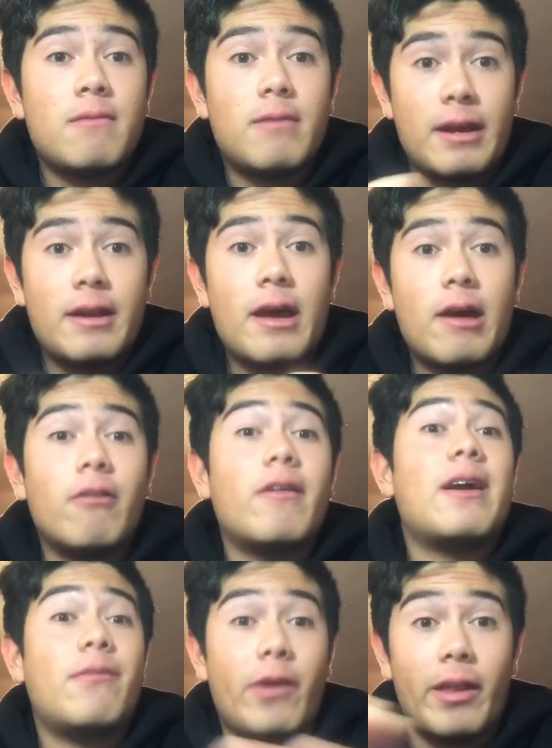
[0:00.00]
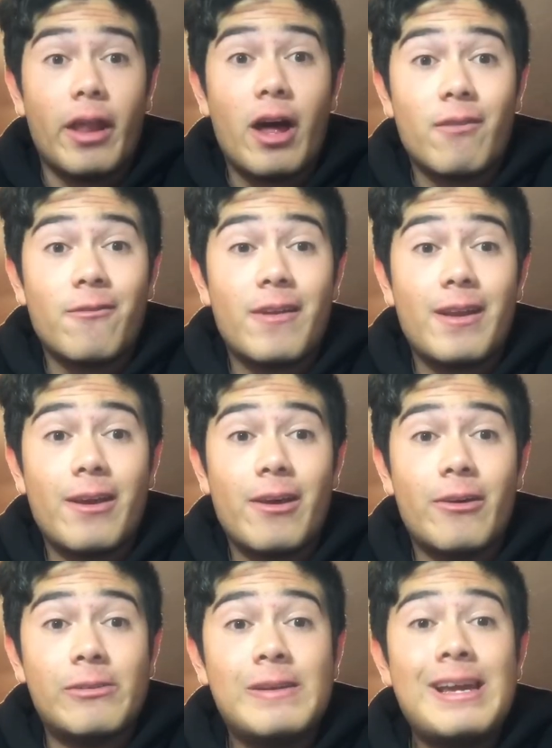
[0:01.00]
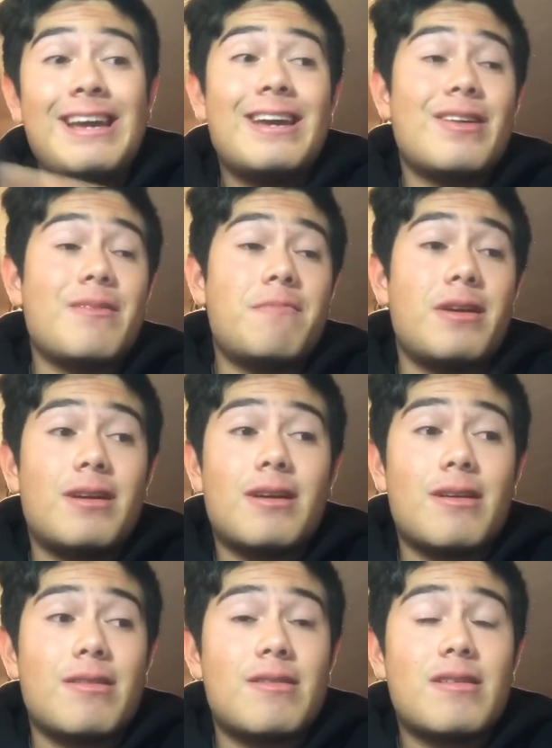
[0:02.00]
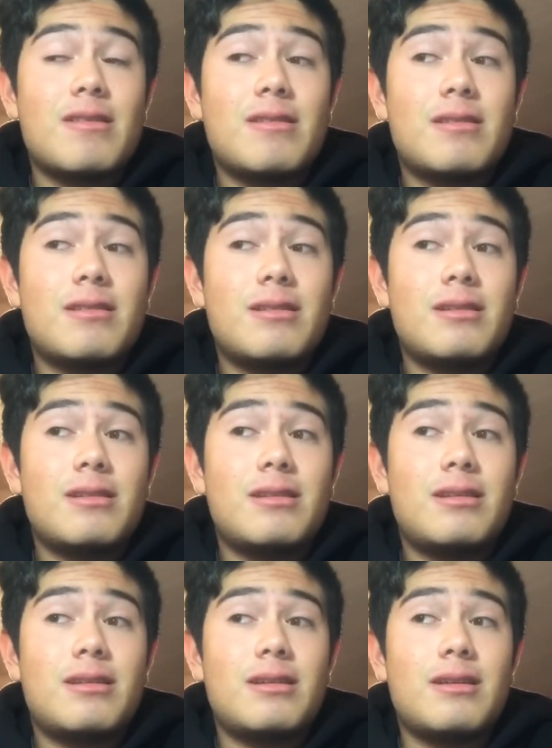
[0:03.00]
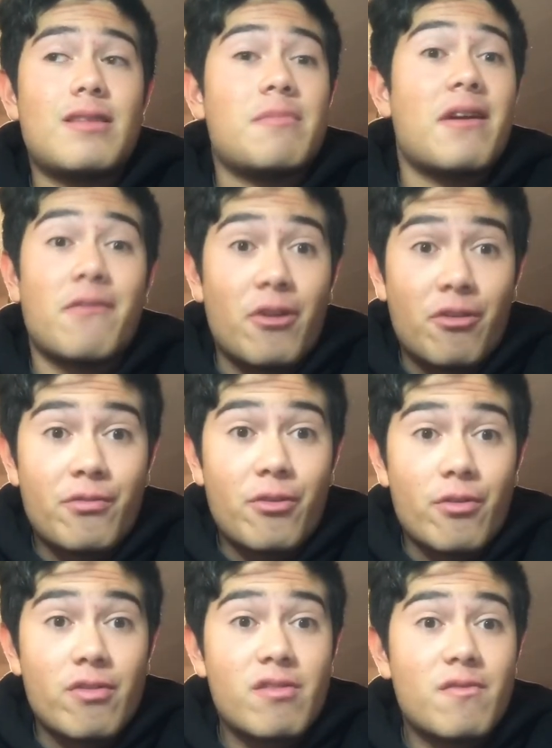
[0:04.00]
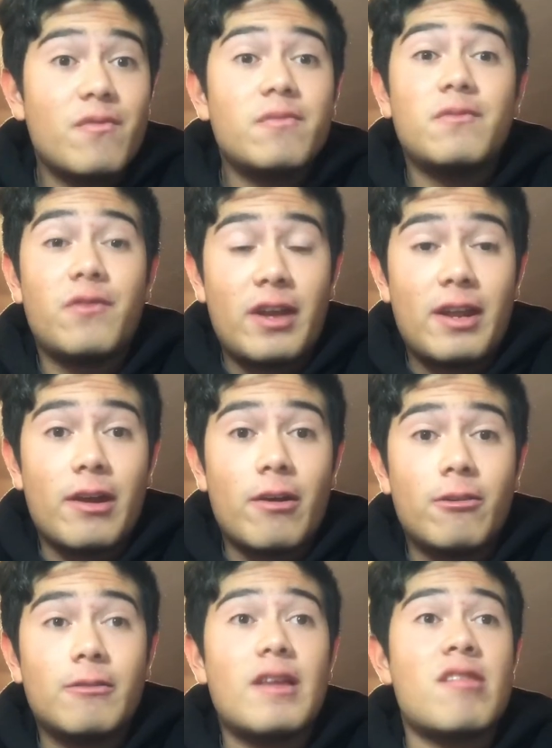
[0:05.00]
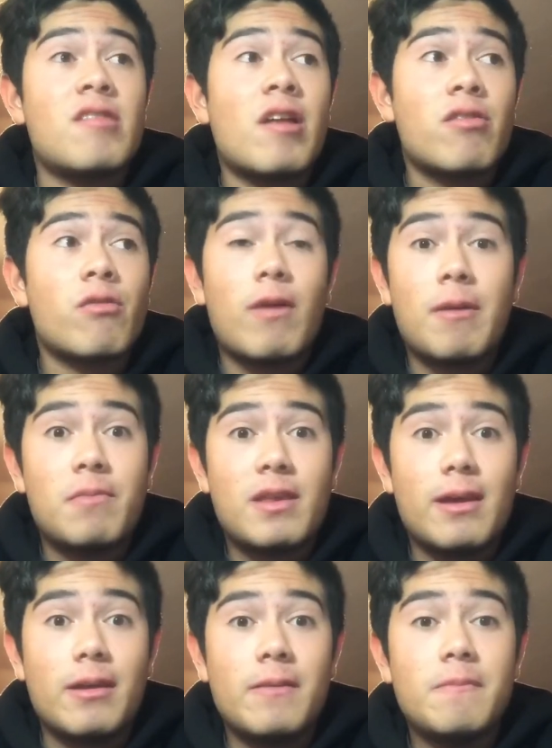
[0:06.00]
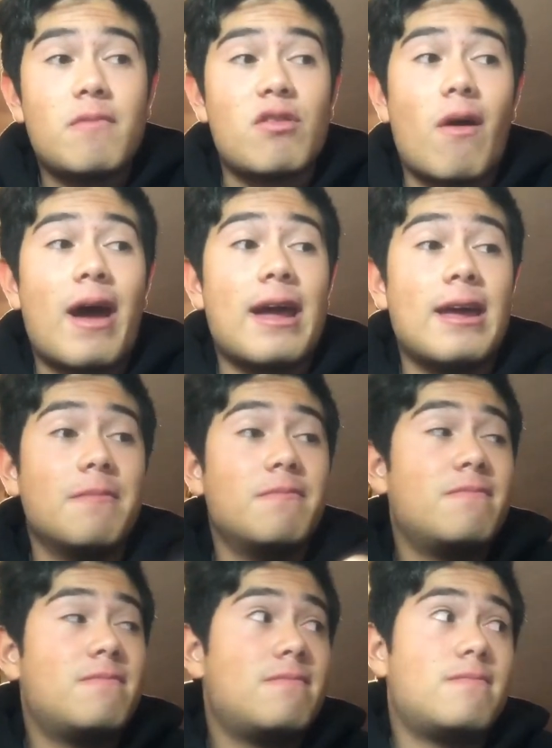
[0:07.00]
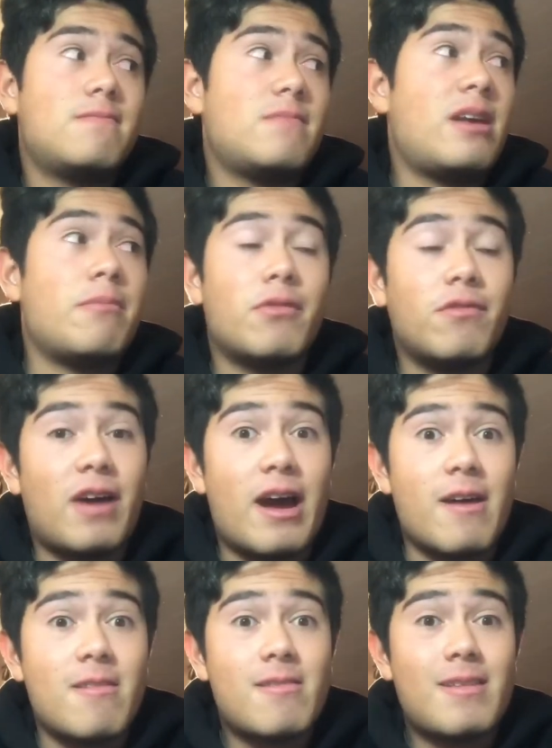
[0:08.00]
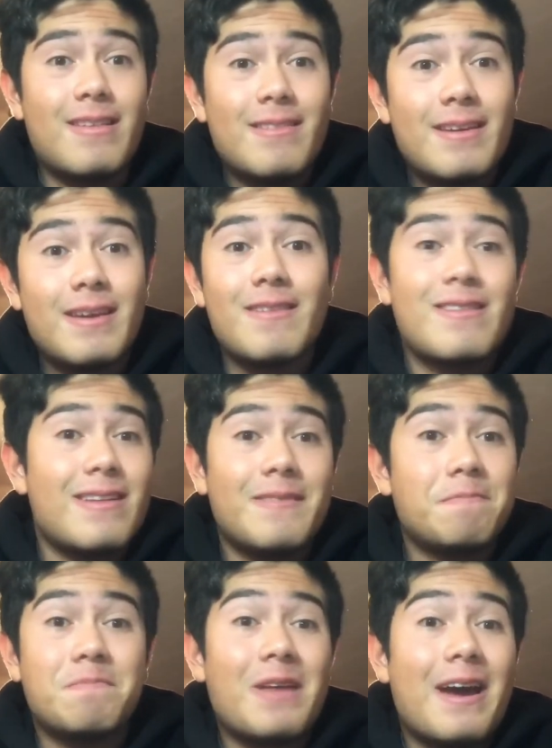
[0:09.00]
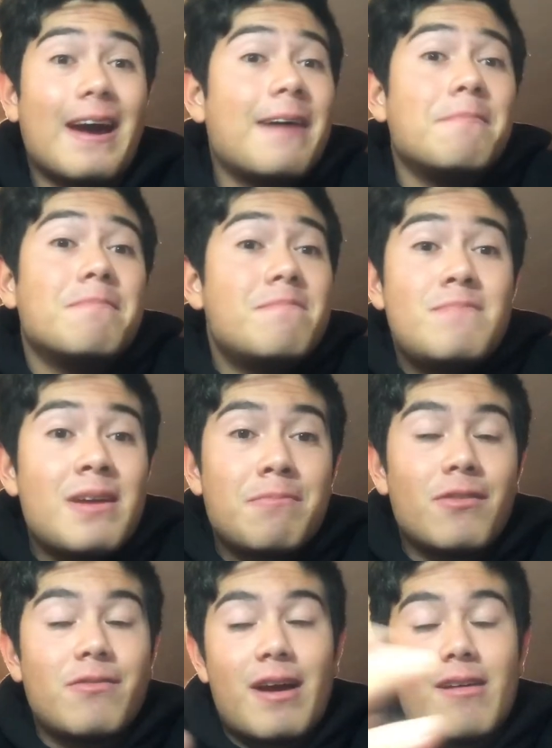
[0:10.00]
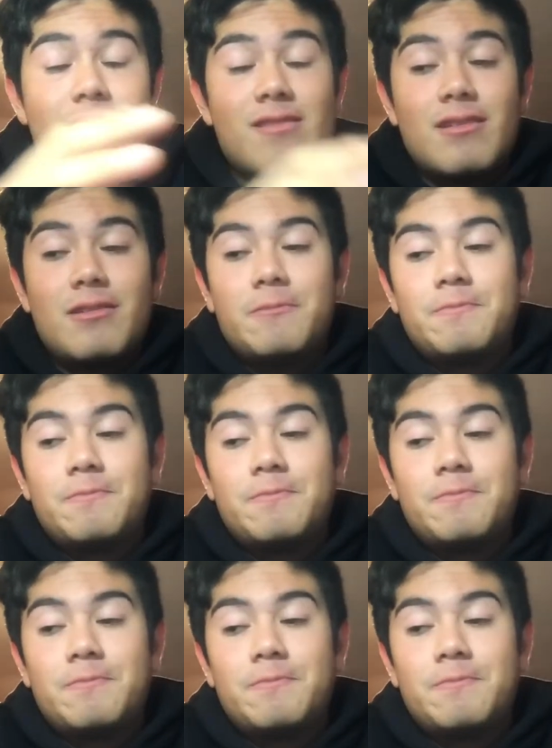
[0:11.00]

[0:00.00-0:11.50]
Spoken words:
right now a very long video, because it's my very first video. It's not scripted, so I improvise. So I'm improvising.